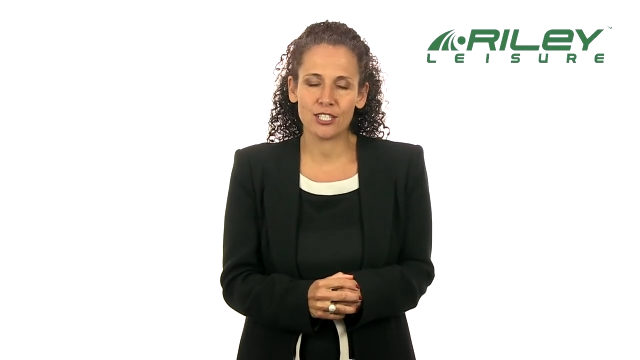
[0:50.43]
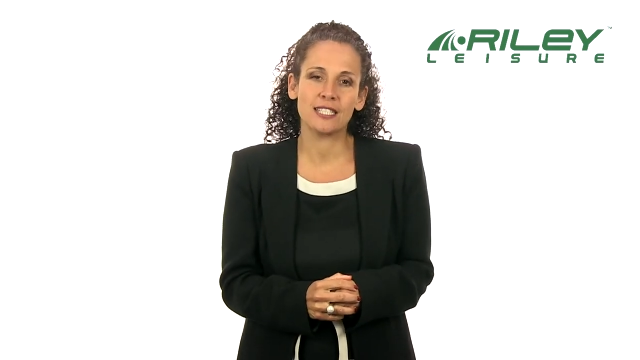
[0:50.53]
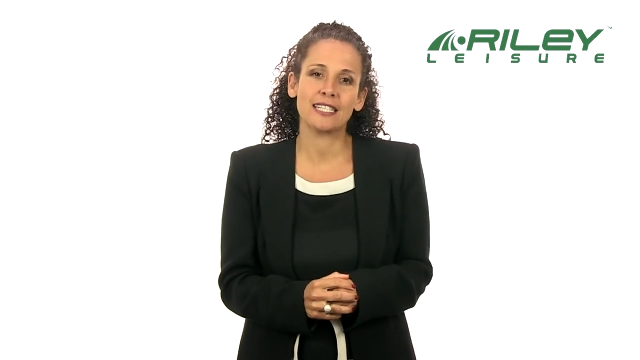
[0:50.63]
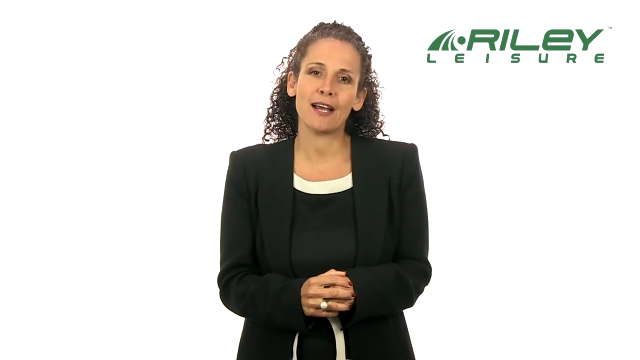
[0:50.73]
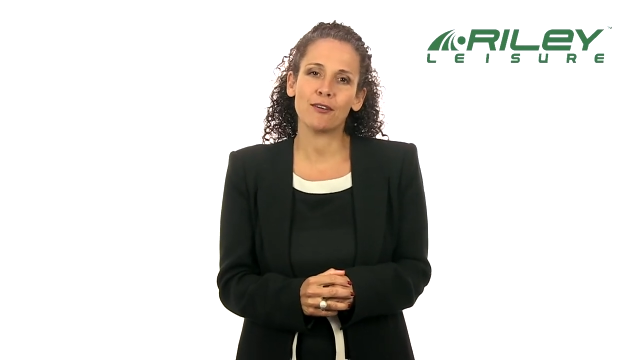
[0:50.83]
to
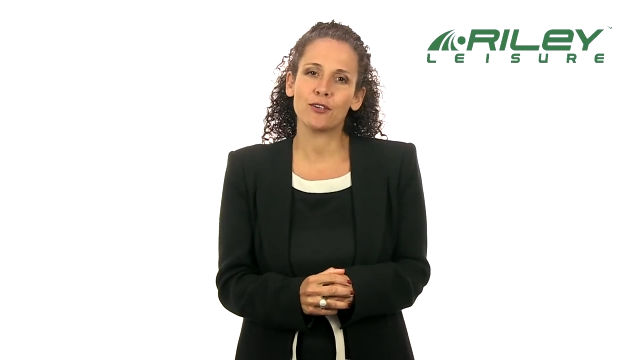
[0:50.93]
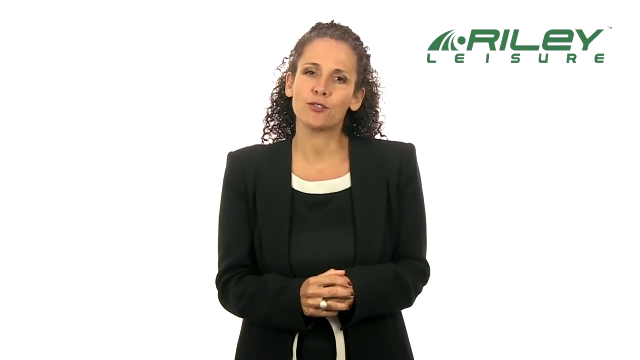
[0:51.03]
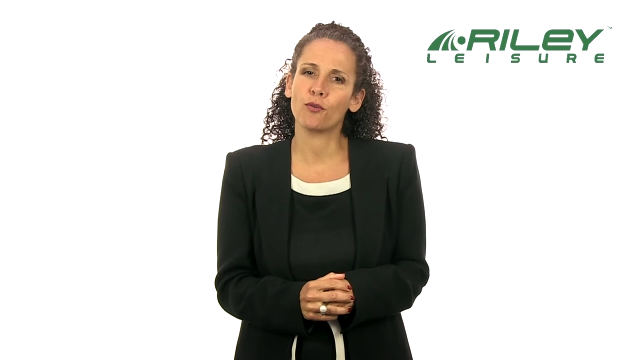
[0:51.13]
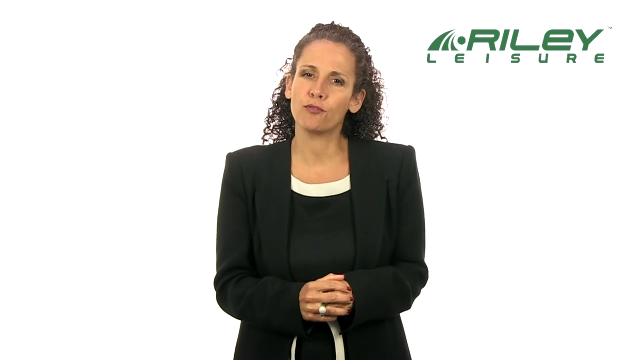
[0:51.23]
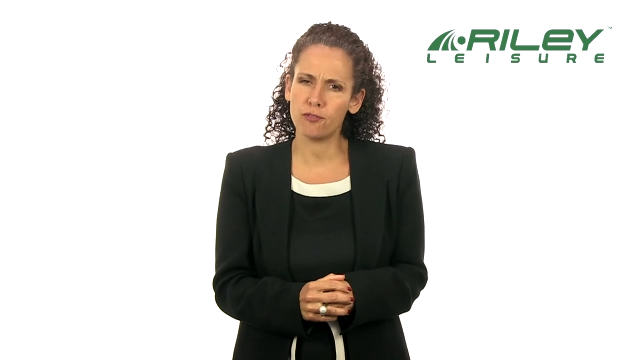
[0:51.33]
download
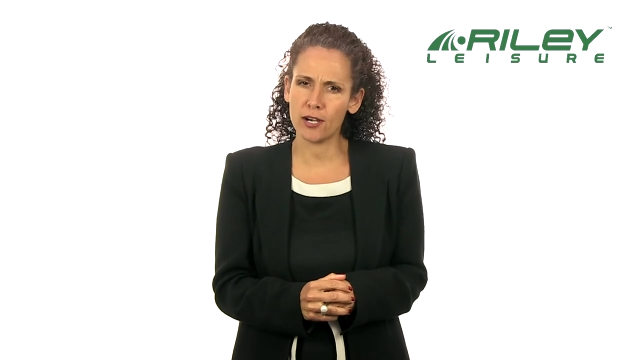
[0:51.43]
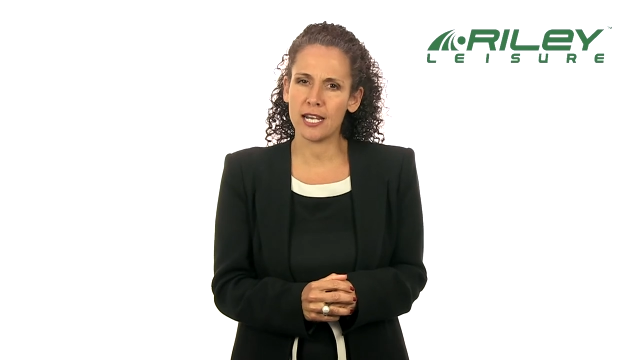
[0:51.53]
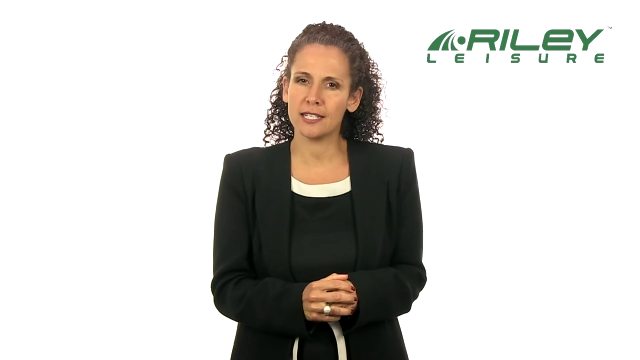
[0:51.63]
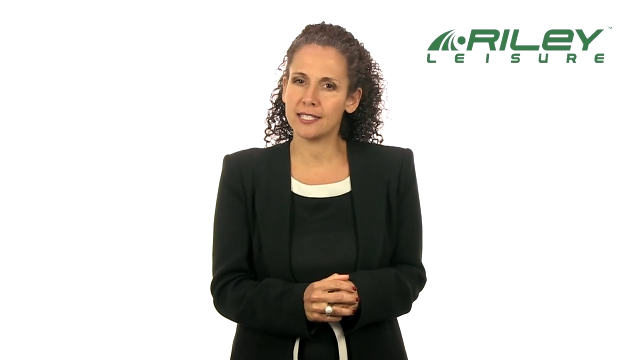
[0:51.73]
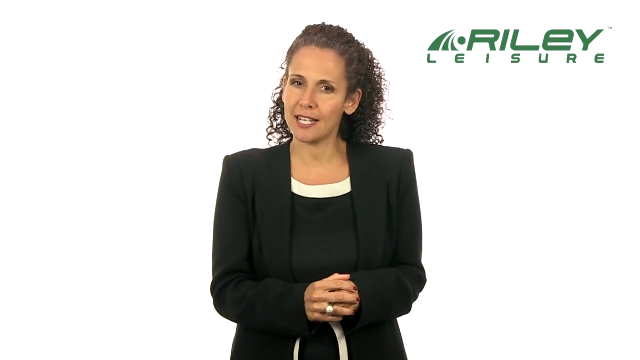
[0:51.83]
your free
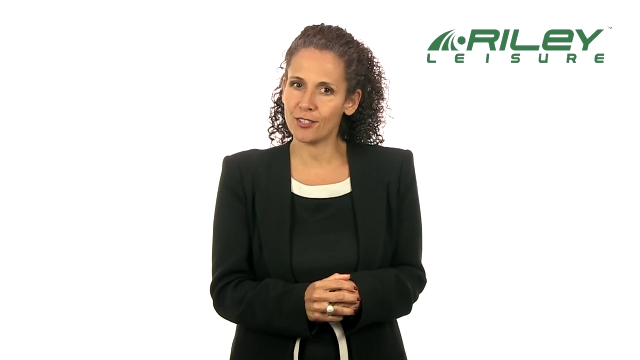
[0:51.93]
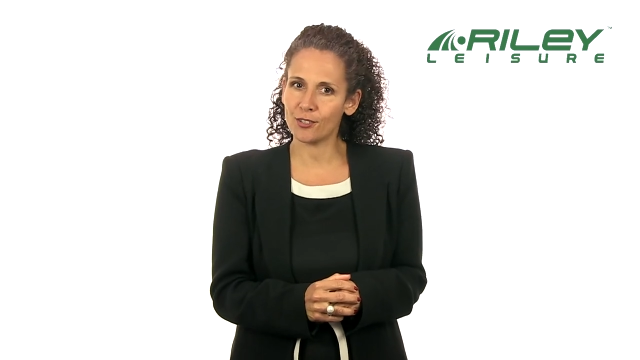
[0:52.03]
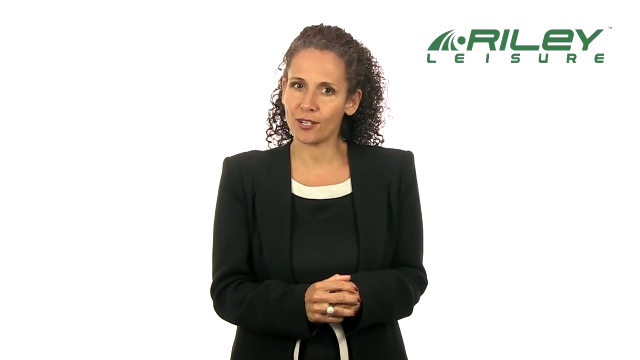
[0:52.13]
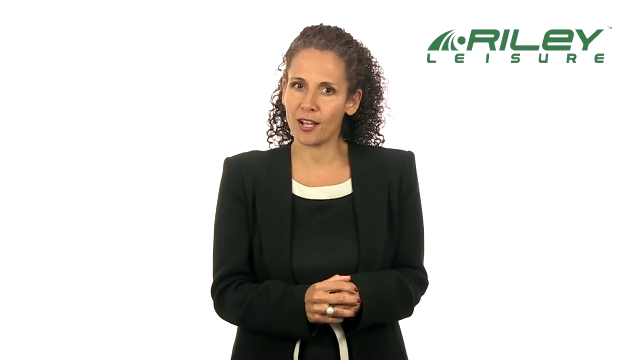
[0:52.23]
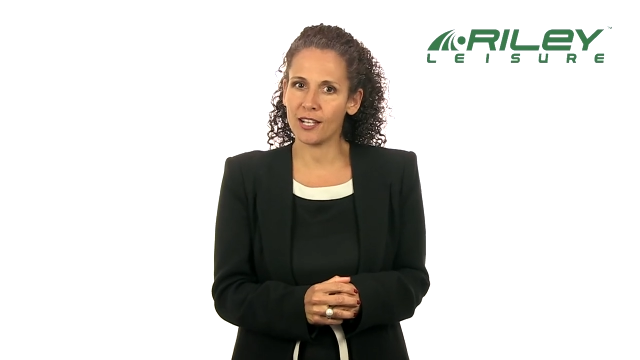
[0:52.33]
essential
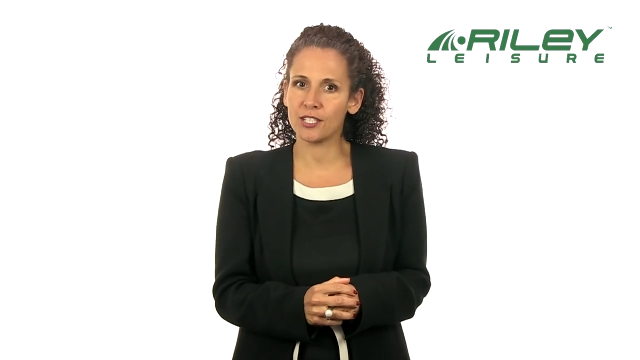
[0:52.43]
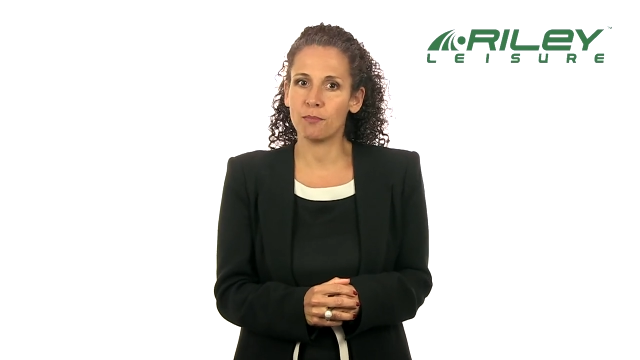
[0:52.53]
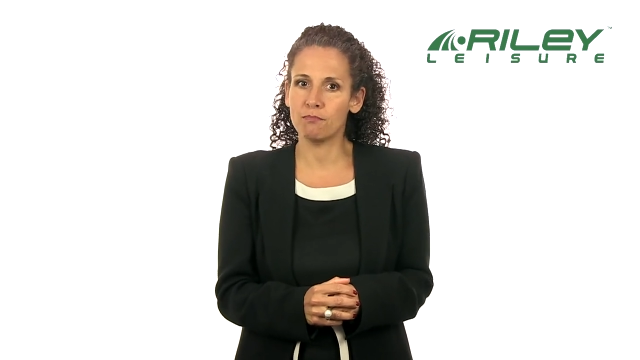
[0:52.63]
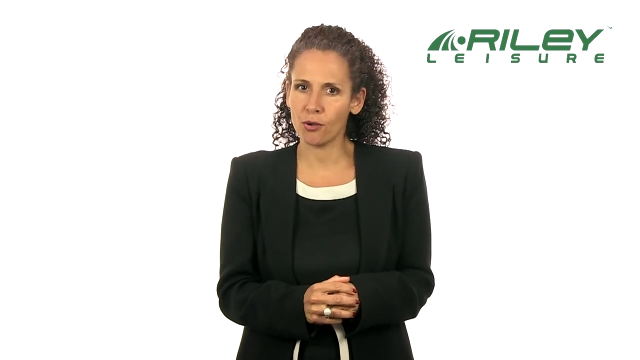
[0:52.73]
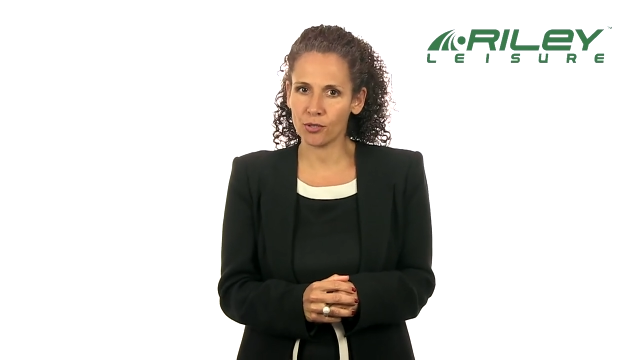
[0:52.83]
guide to
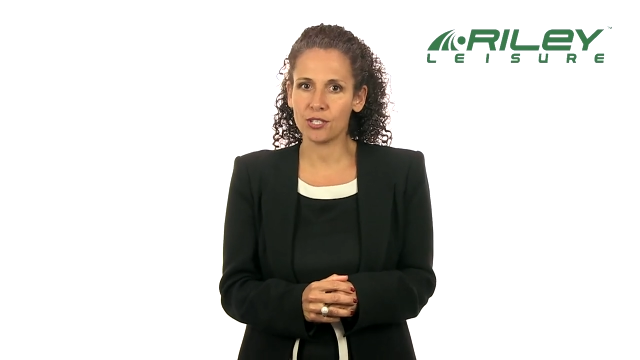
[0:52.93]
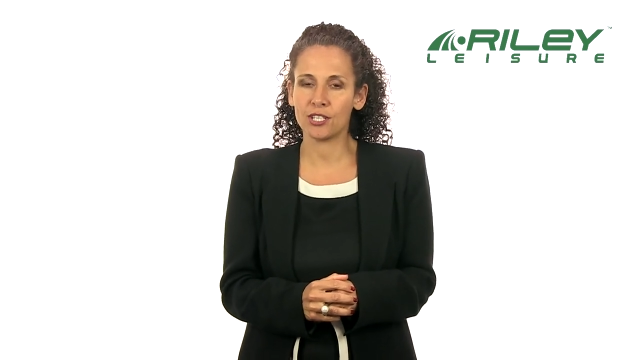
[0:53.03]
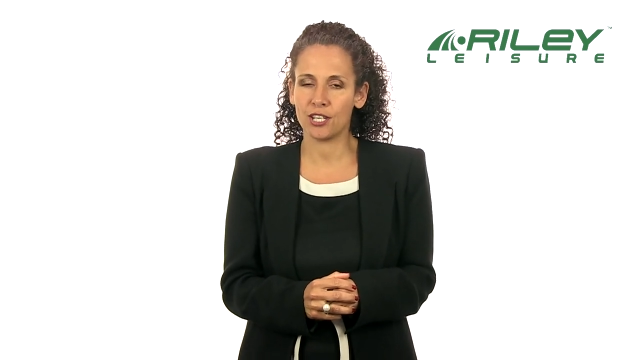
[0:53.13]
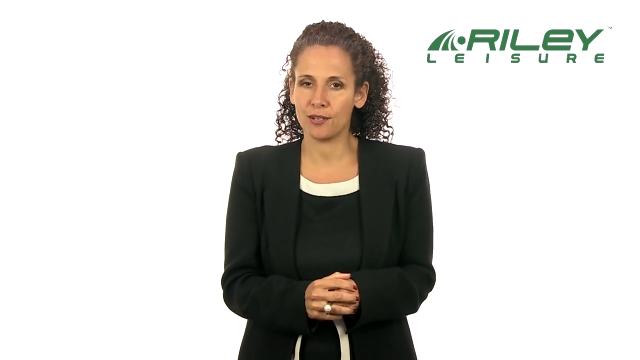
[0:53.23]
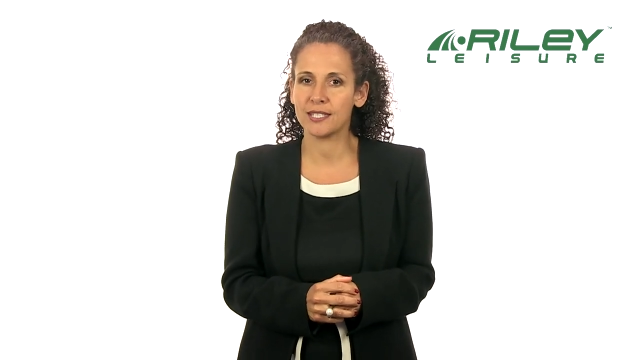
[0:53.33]
modern
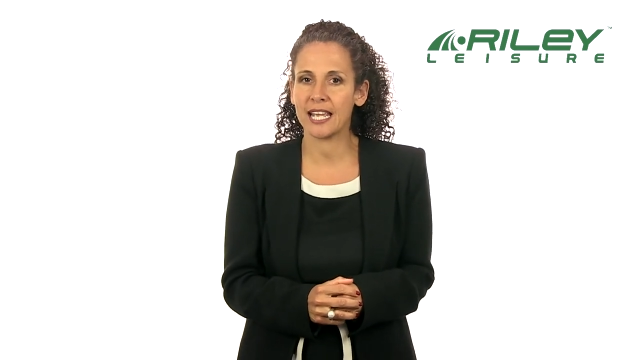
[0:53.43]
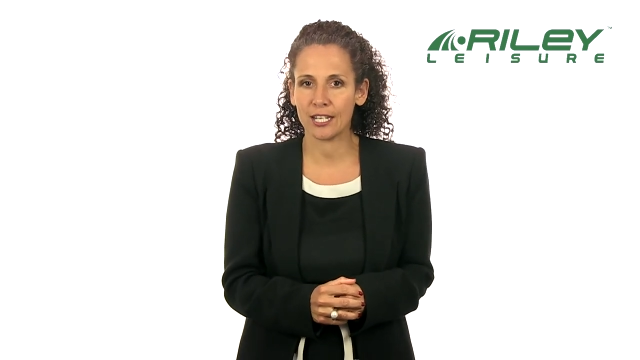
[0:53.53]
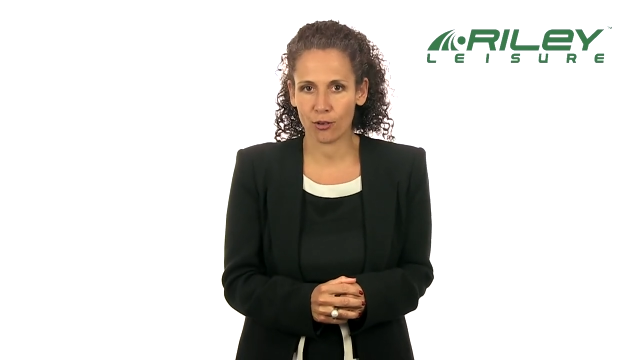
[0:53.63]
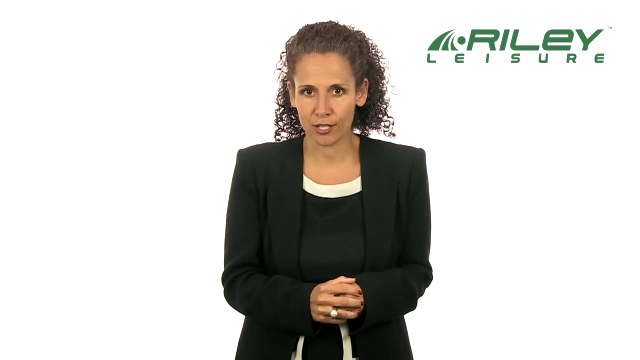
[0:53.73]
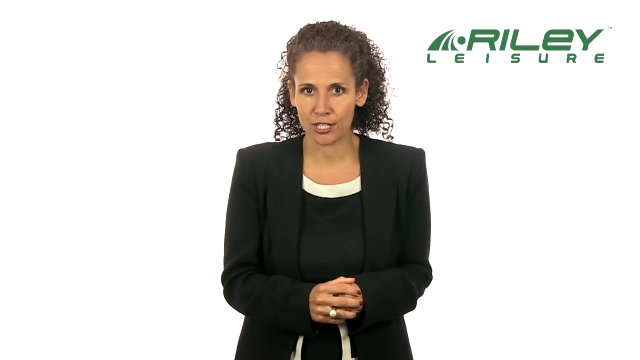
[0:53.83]
Q
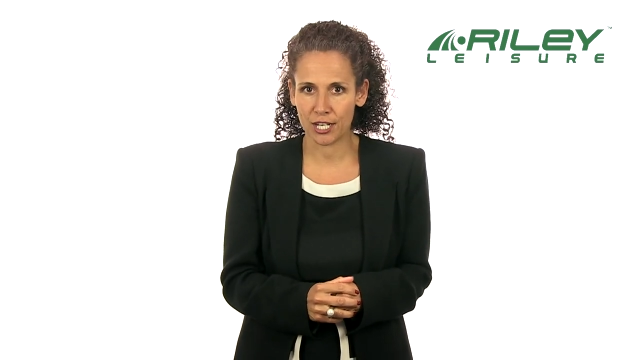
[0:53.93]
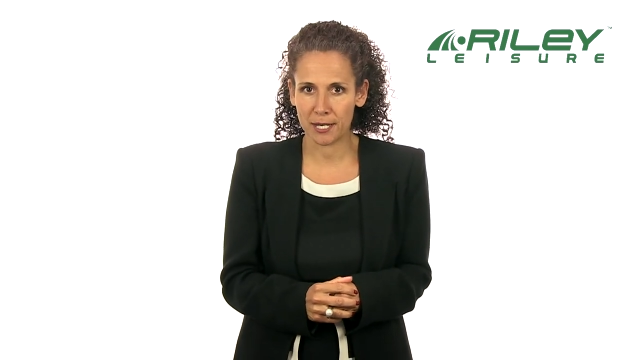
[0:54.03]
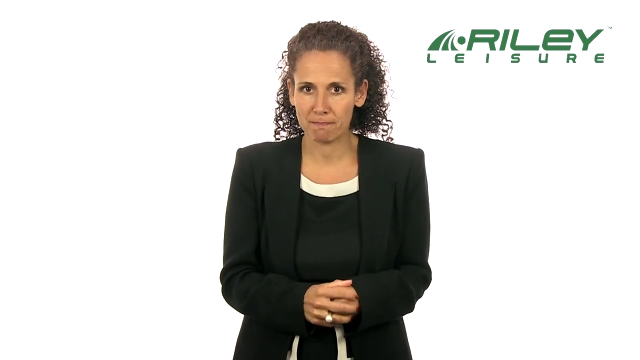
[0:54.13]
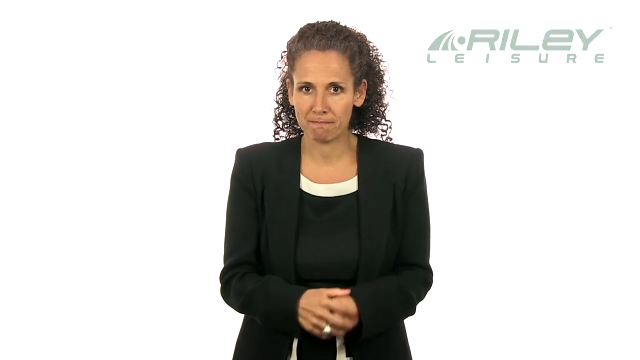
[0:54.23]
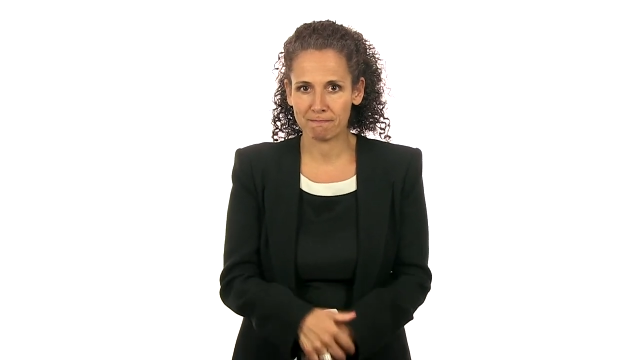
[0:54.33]

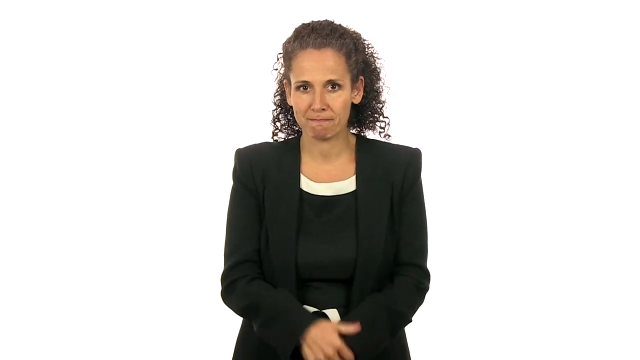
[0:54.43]
technology.